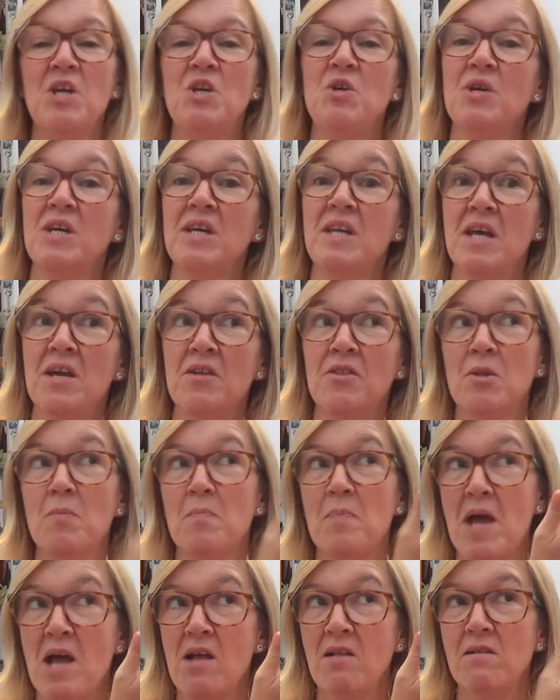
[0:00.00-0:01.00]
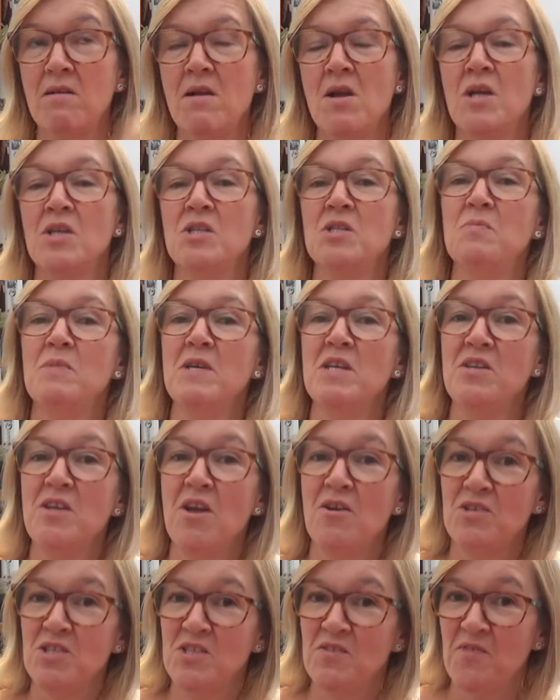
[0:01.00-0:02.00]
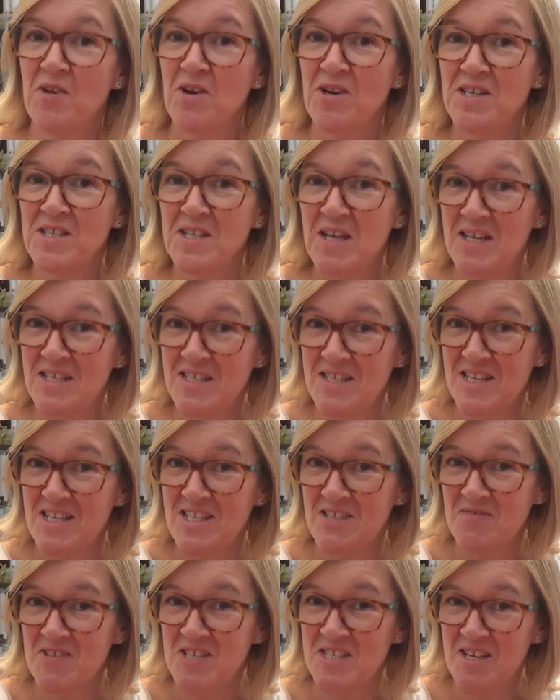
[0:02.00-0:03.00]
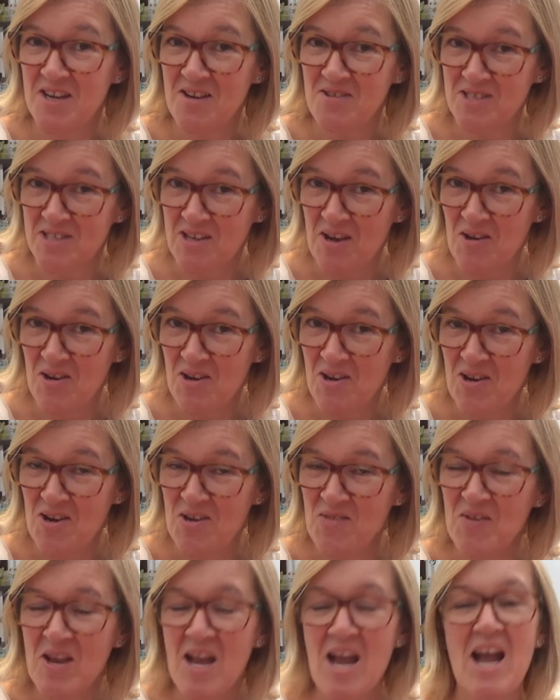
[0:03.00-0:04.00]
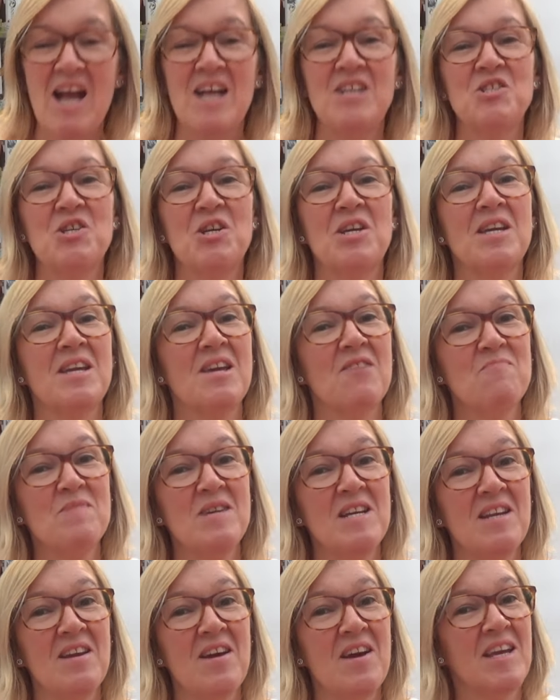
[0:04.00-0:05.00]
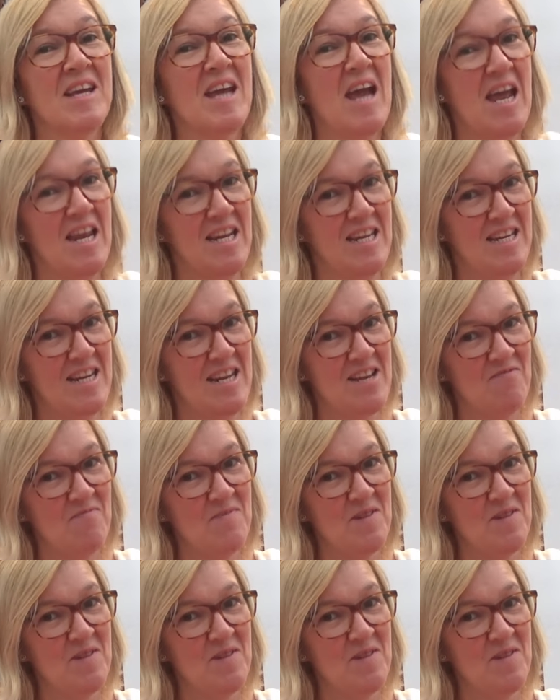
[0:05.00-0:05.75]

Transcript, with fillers: You can hit the bell to be notified as these videos go live, and you can give me a like and leave